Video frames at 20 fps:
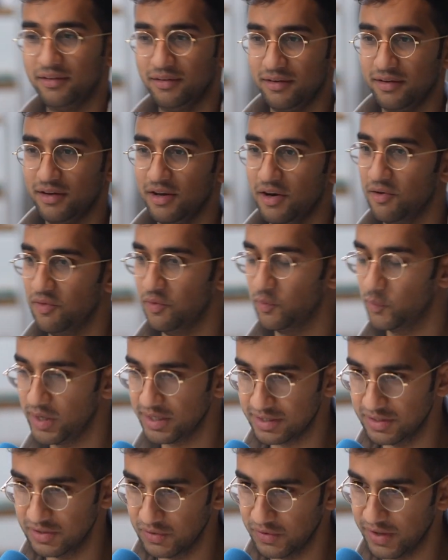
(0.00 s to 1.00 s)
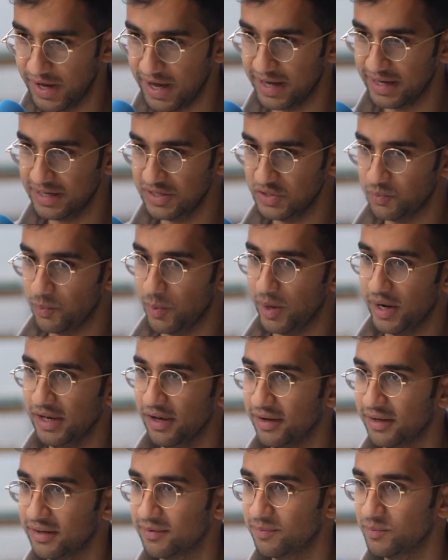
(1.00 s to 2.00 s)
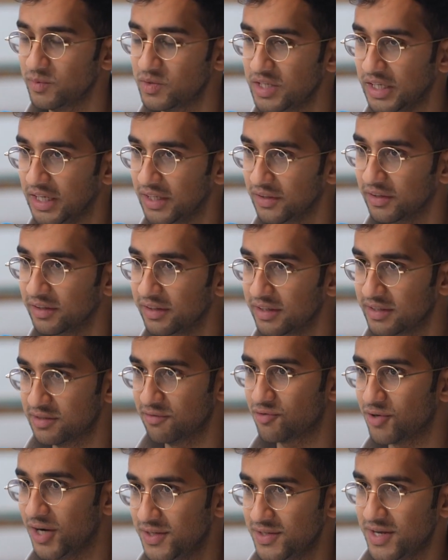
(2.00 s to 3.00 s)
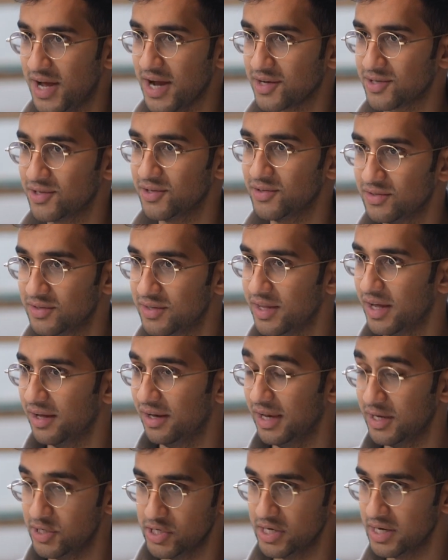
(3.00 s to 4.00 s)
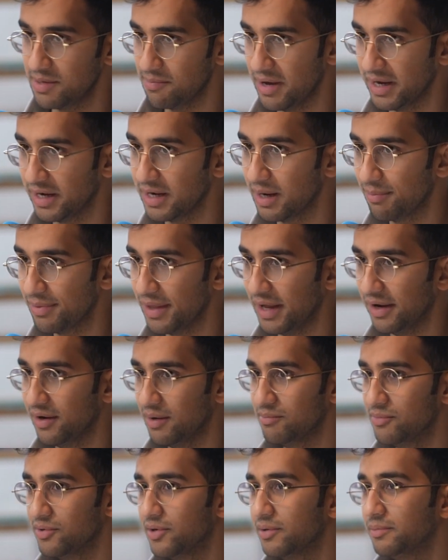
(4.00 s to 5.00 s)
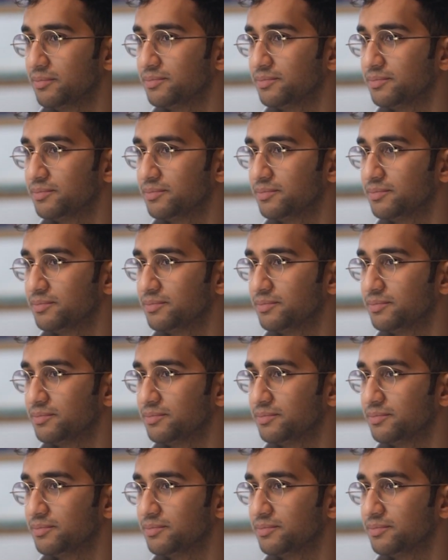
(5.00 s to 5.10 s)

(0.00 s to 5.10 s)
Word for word: the way to do that is by like seeing the list of transactions that allegedly make up that number.